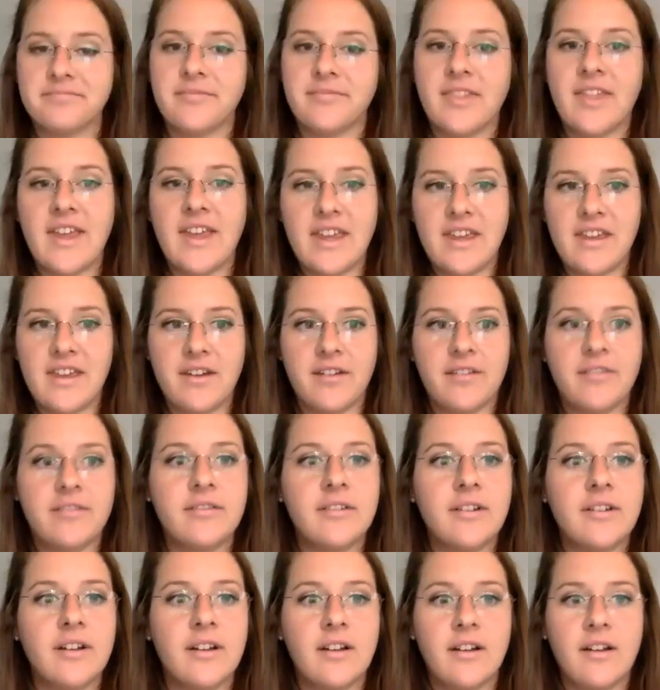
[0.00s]
Thank you.
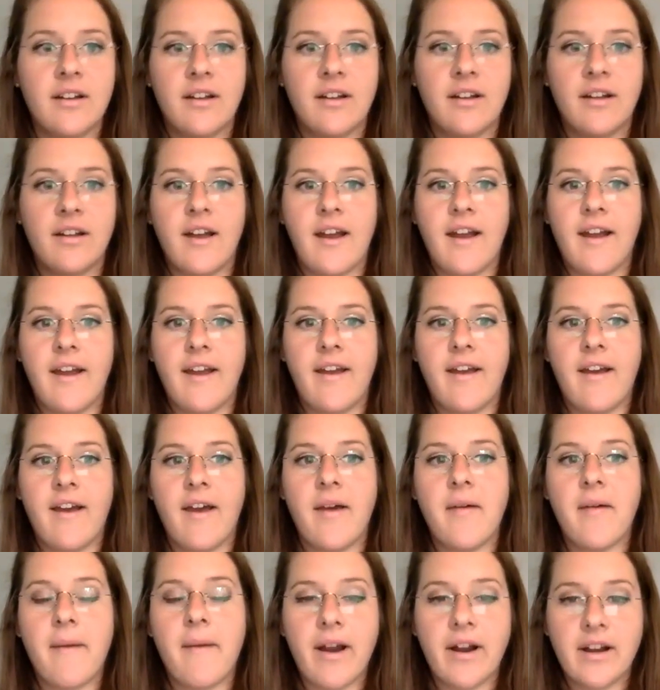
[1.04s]

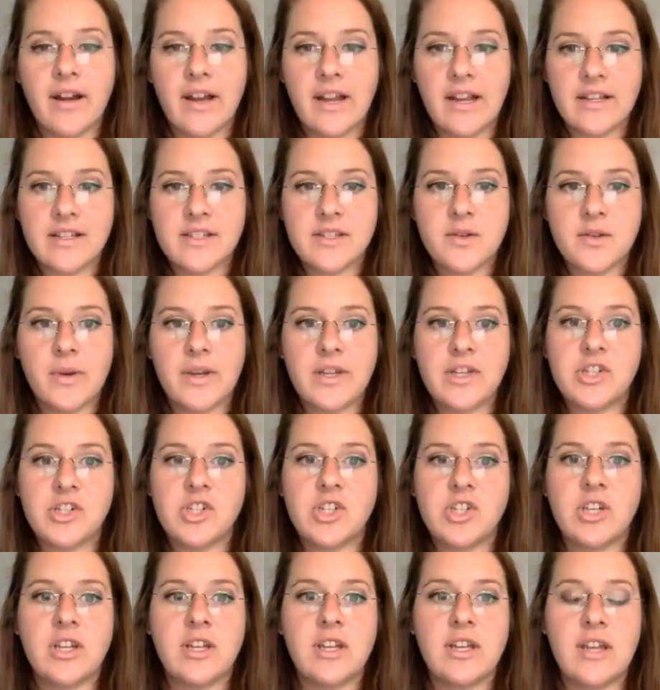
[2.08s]
Our next
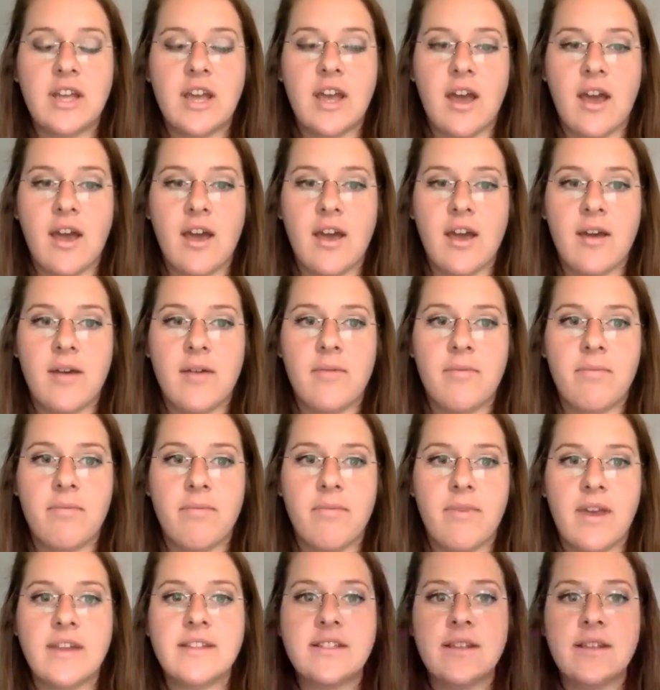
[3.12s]
question
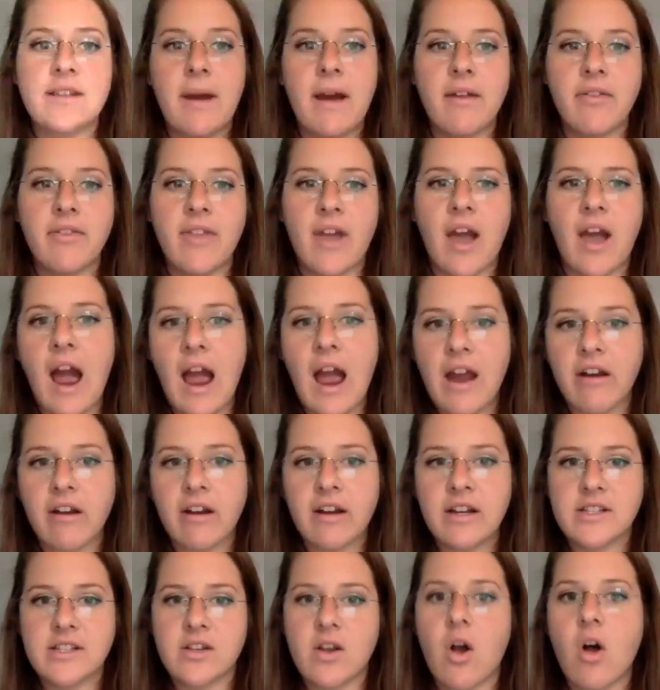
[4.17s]
is about the
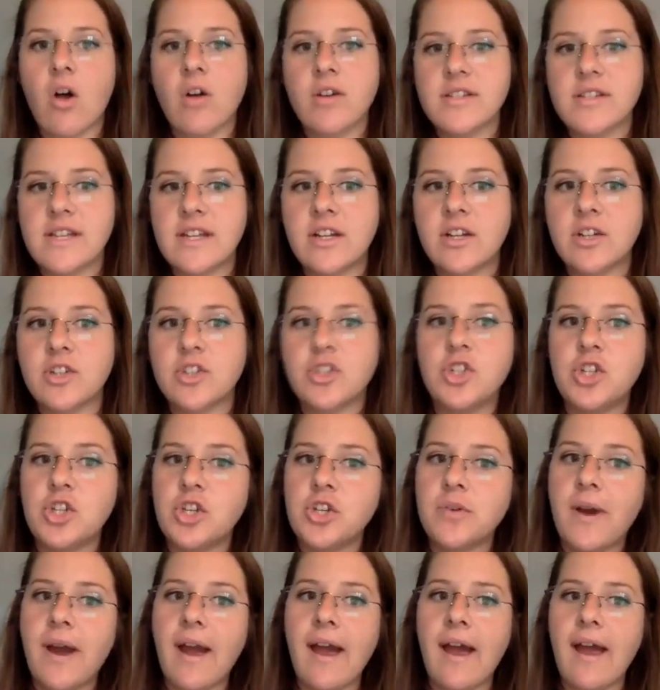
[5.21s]
IRS call centers. Do
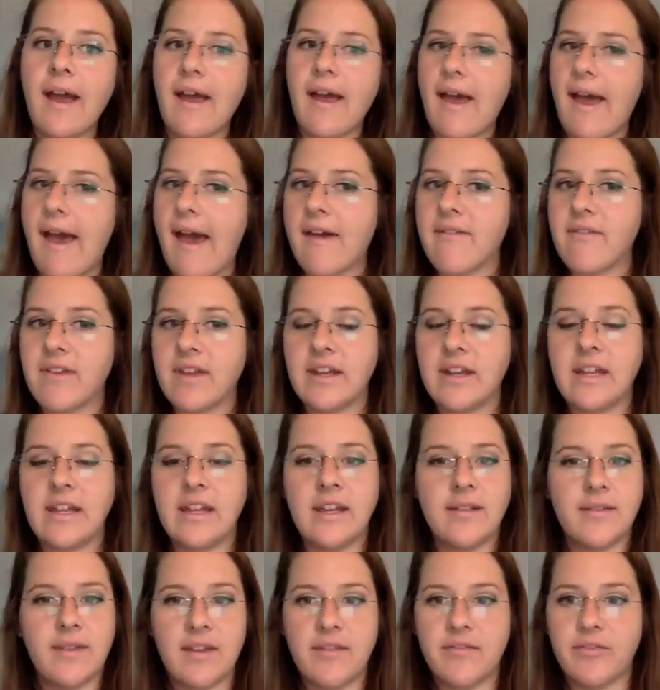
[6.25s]
you have
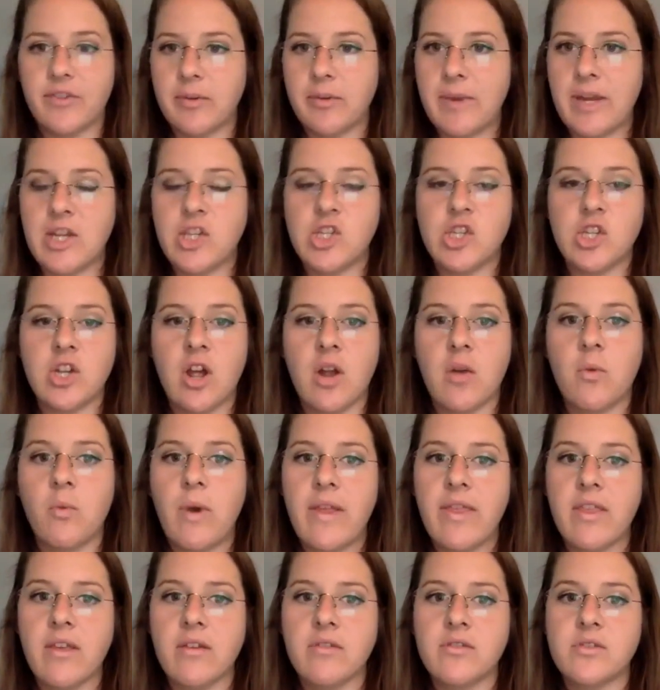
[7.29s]
any information on
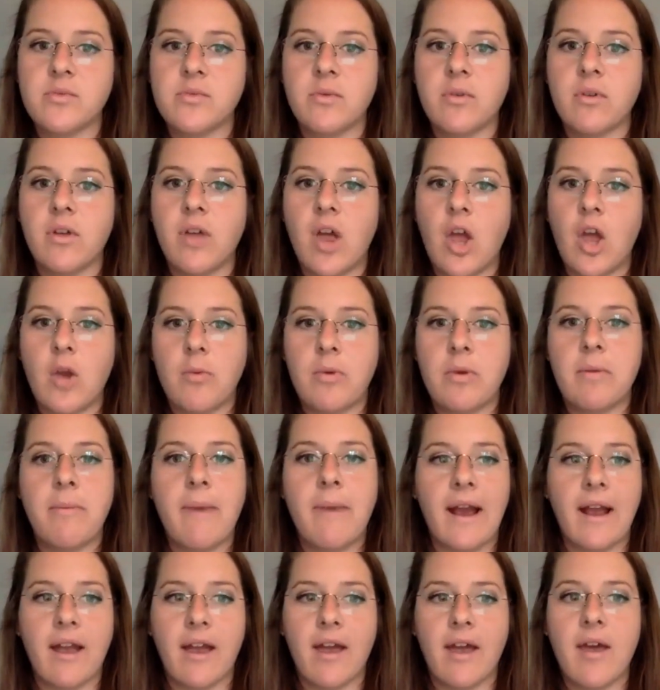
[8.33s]
when those will open
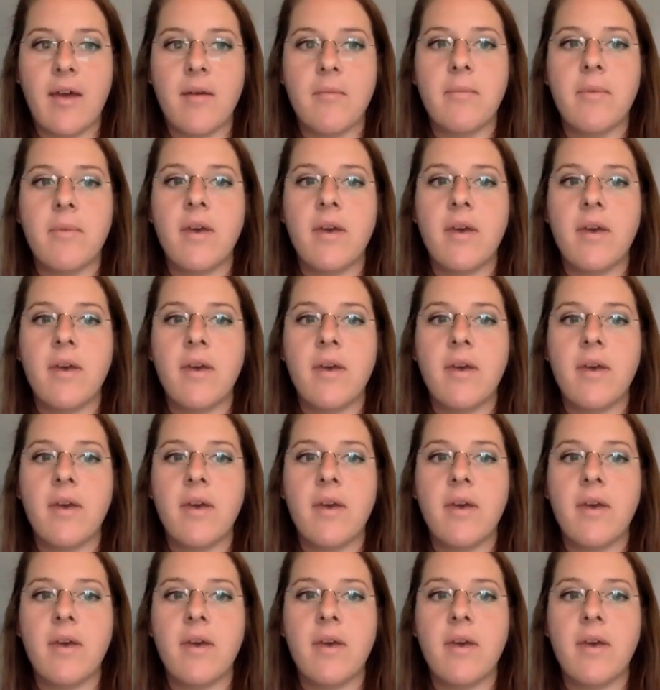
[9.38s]
back up?